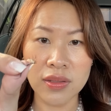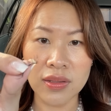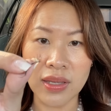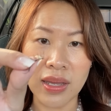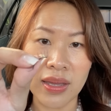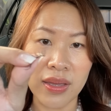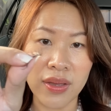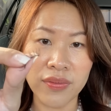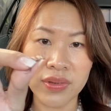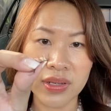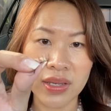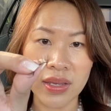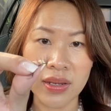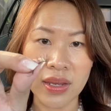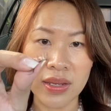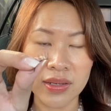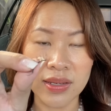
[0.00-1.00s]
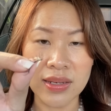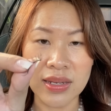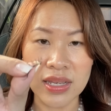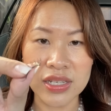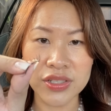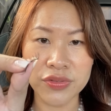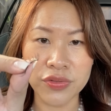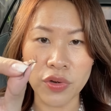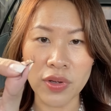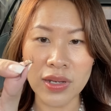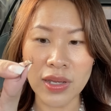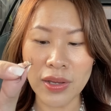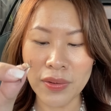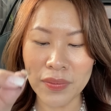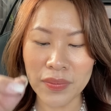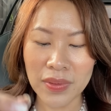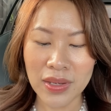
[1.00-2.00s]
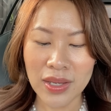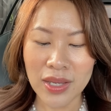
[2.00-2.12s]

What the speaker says: Like, I haven't had any lash fallout.